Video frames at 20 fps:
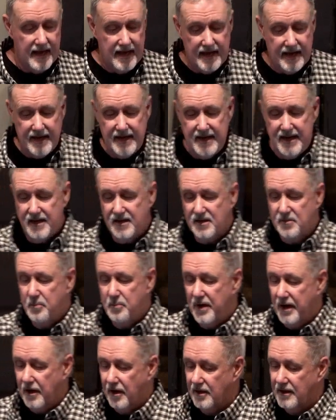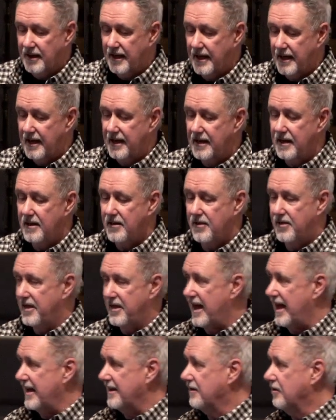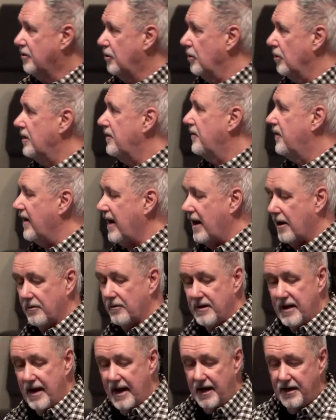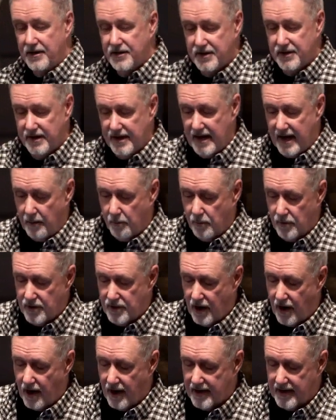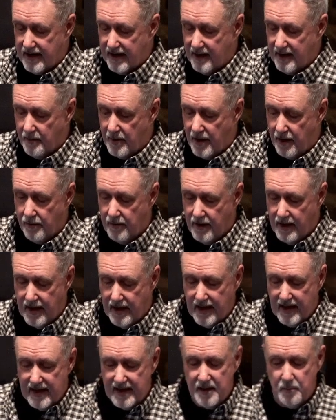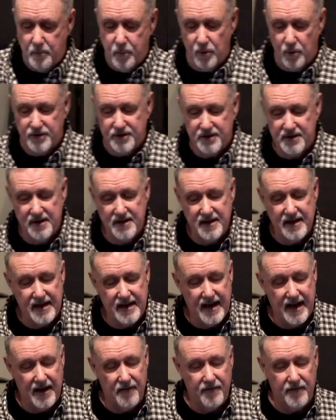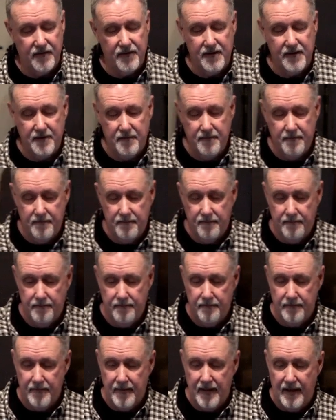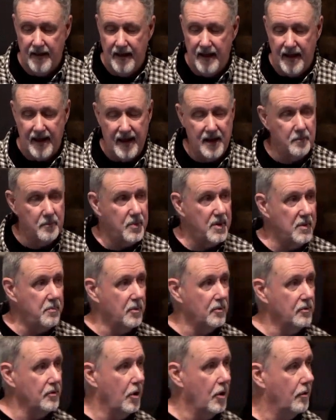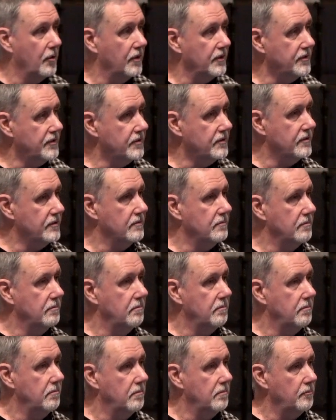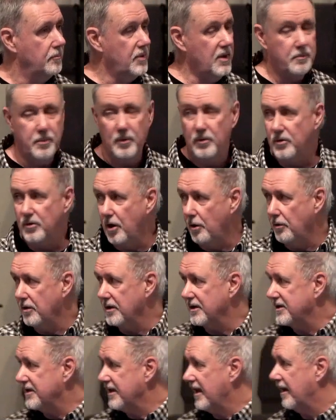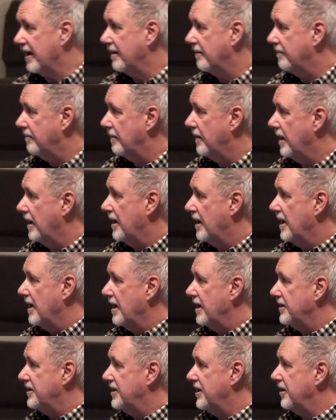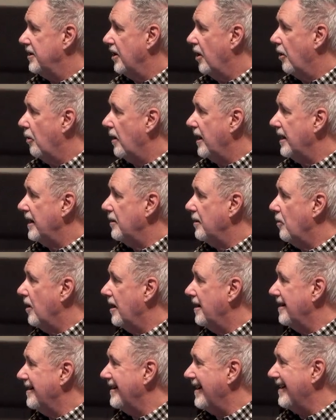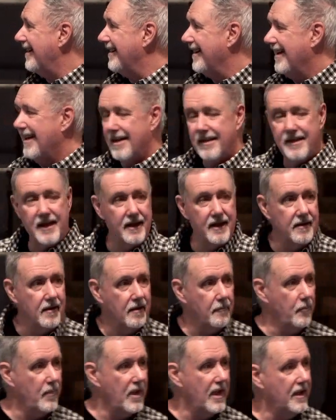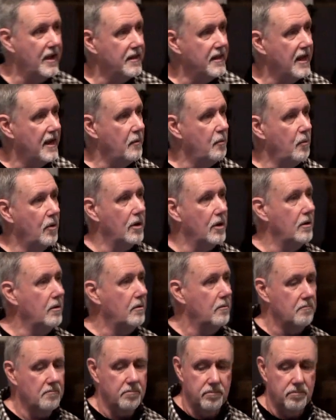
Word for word: He is building that good foundation that we're talking about. He puts in the effort, and people notice. People notice that. Do you know anyone in that that man they were